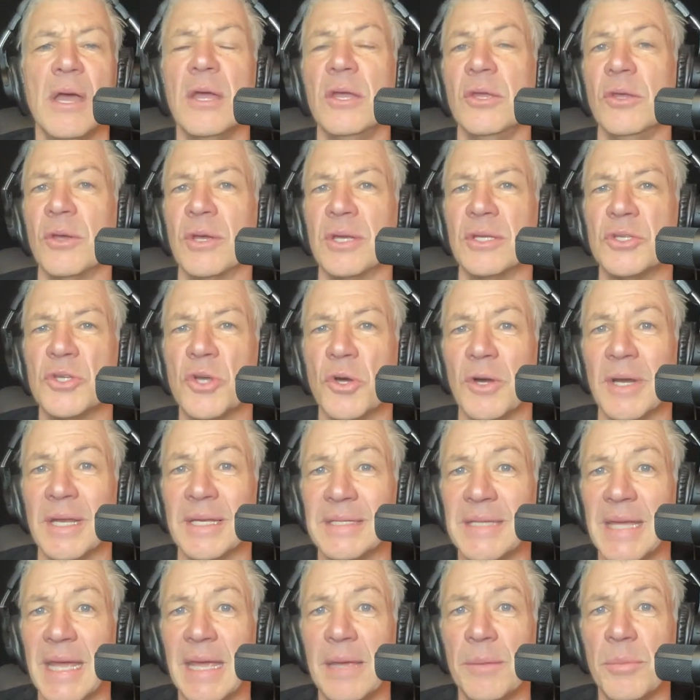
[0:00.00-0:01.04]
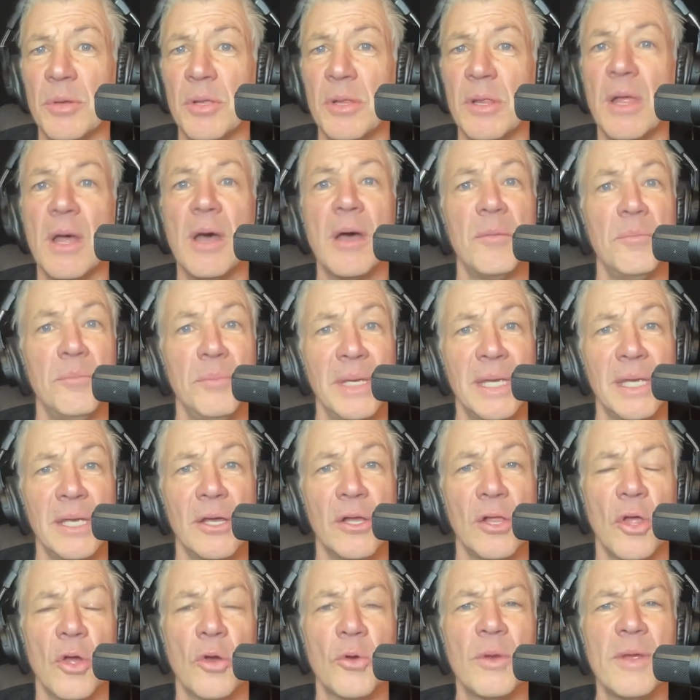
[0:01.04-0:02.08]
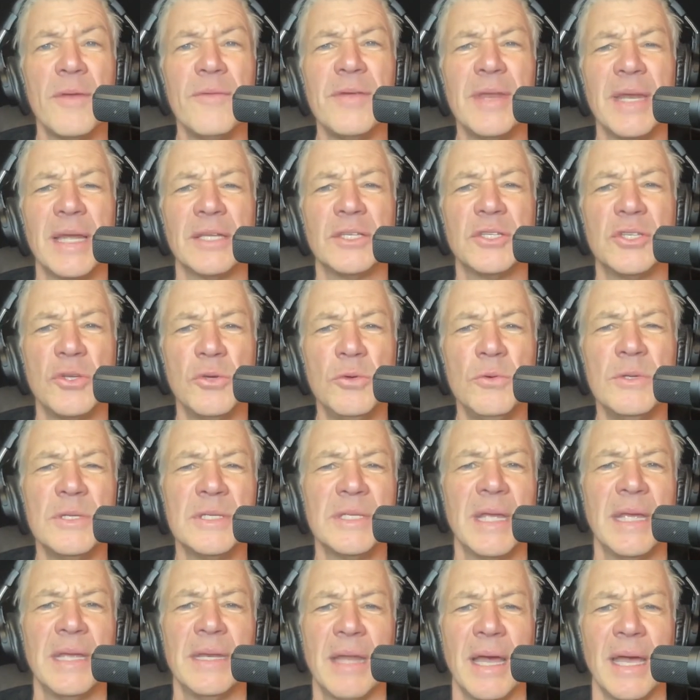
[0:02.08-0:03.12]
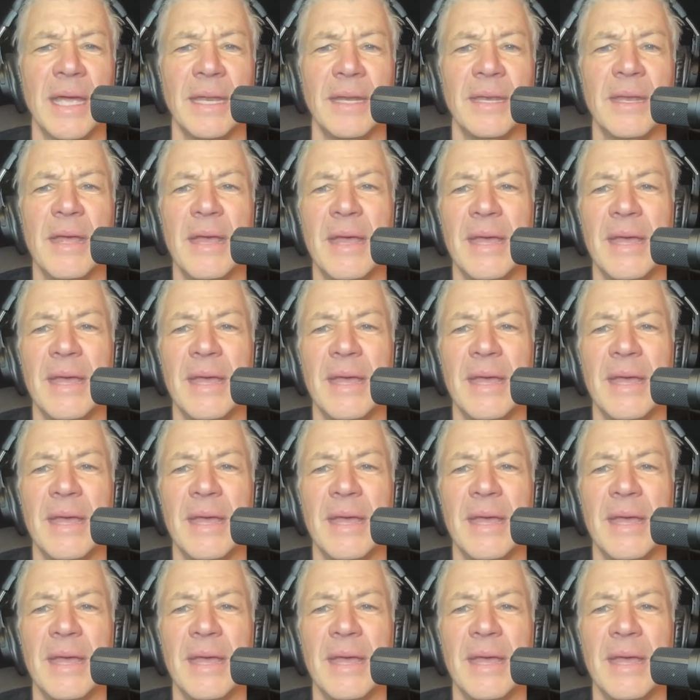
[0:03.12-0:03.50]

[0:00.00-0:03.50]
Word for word: You can turn a table, a meal, or even a Tuesday night